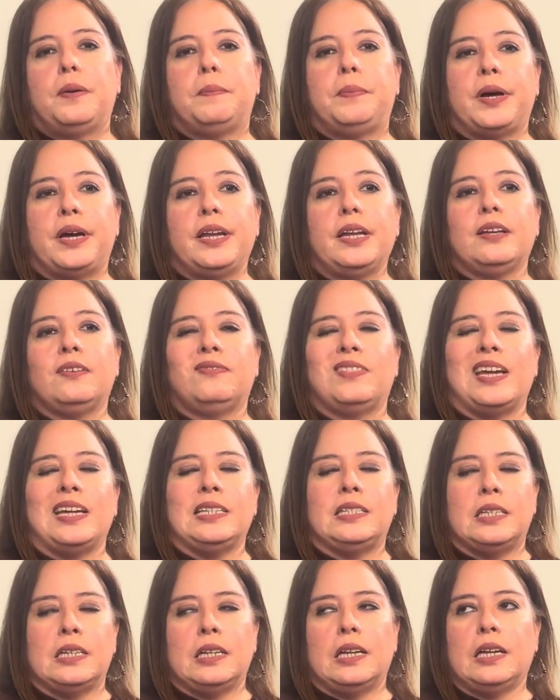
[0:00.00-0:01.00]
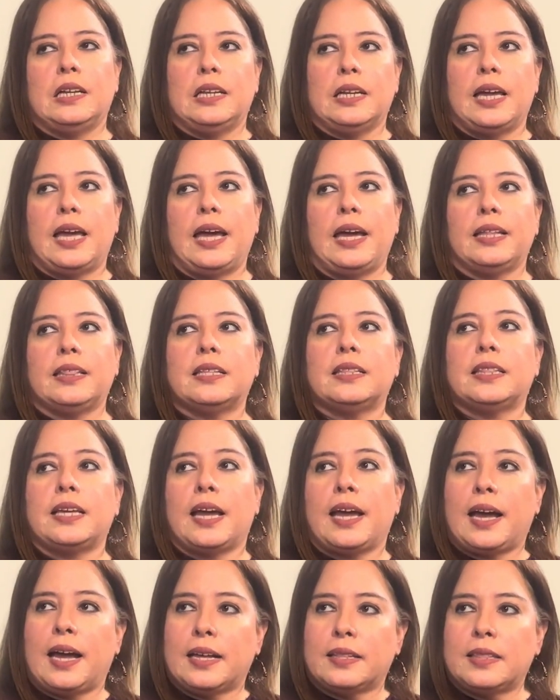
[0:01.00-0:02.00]
But if they did indicate that
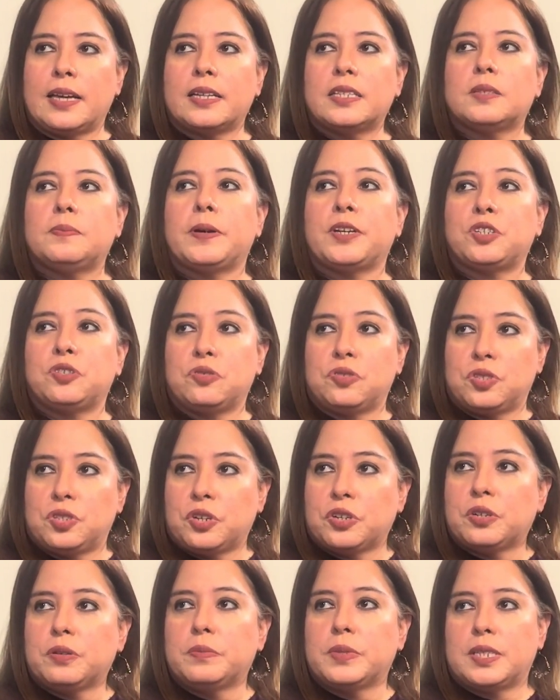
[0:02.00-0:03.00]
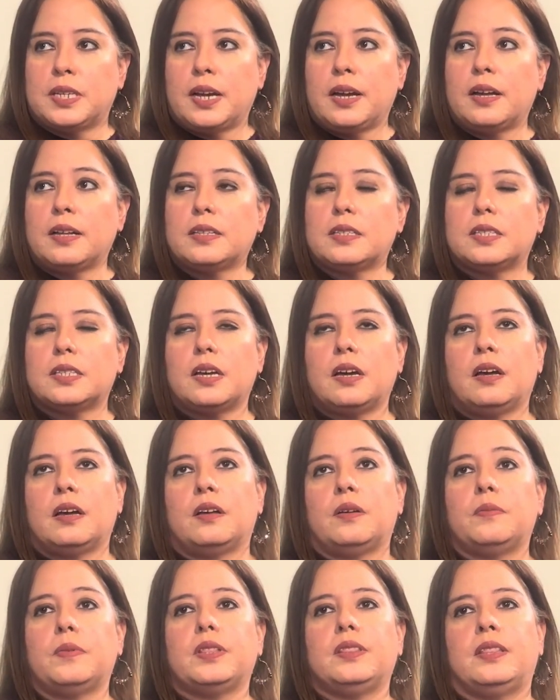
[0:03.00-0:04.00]
they had that special circumstance,
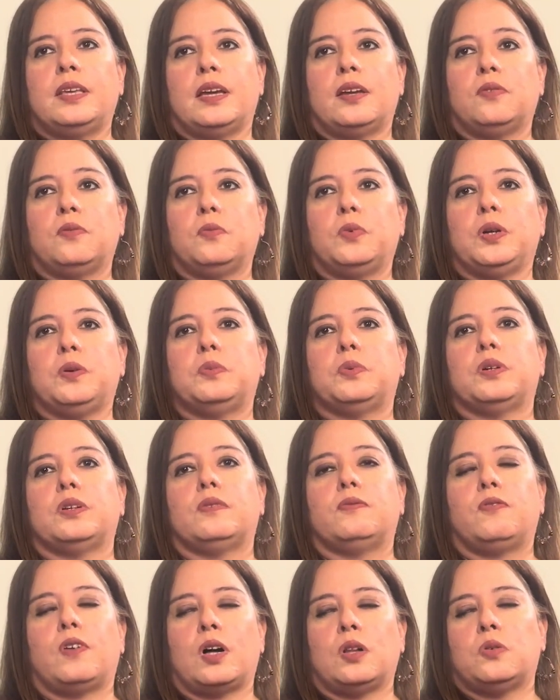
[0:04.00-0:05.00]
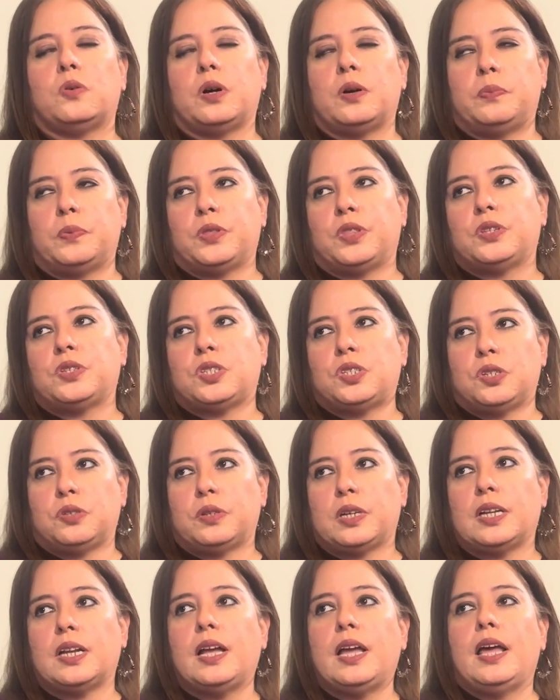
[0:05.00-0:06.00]
um, then we would follow up with the
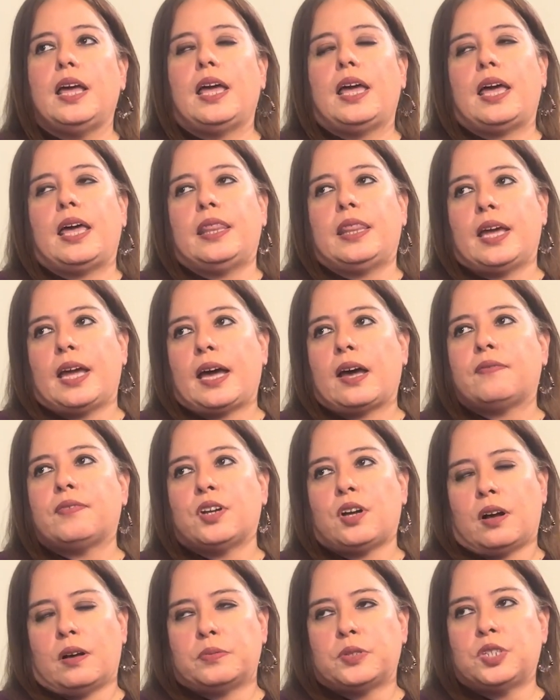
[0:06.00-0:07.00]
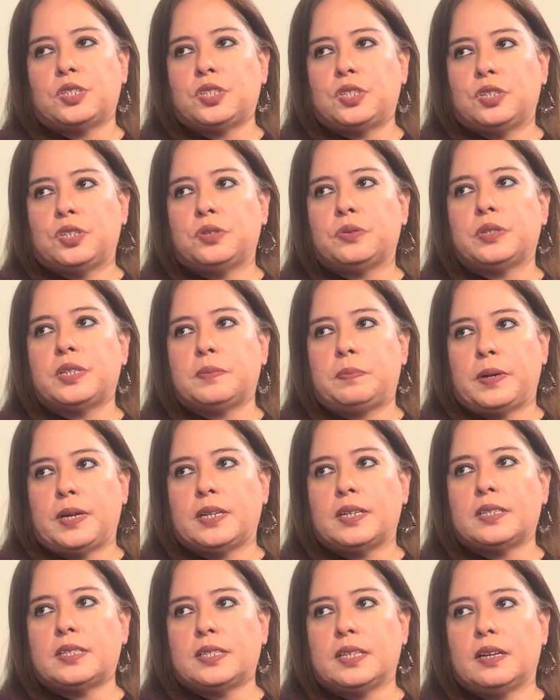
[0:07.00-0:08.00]
student and they have an option to do a
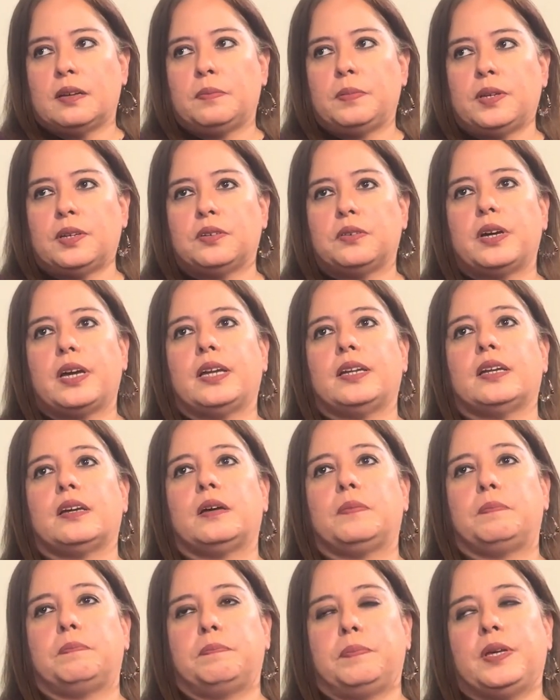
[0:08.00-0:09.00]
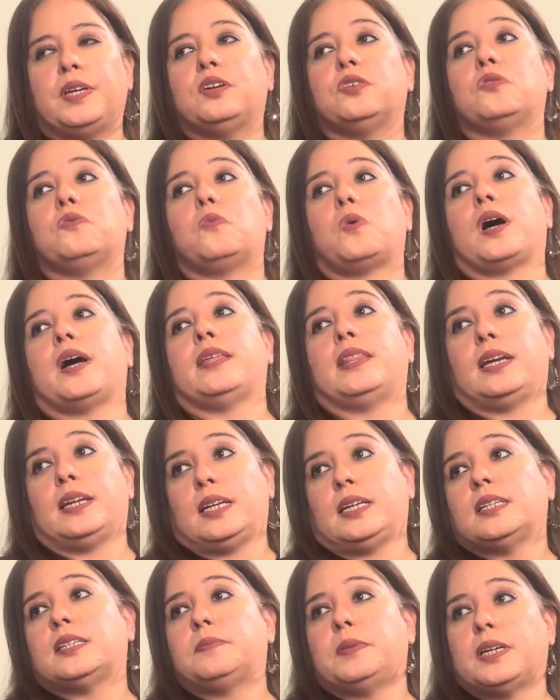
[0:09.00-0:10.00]
dependency appeal and appeal why they
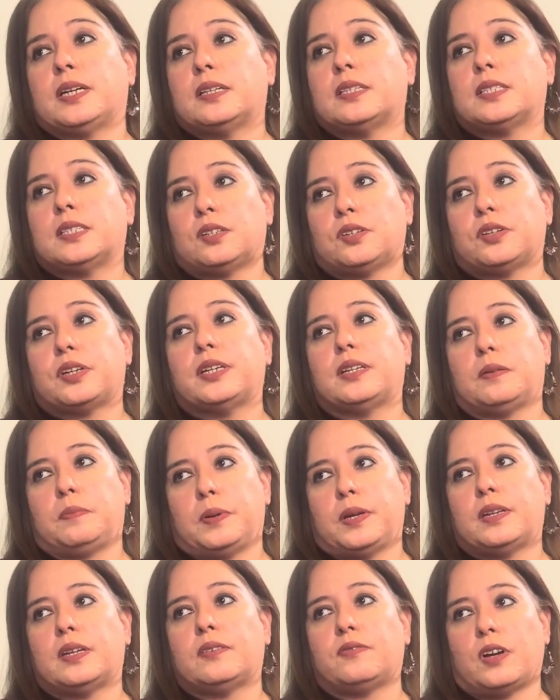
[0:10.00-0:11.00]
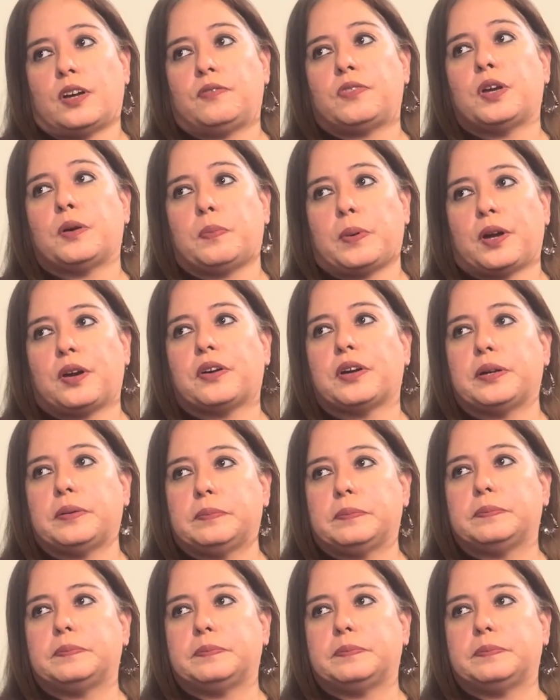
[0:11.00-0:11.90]
need to be considered independent of their parent.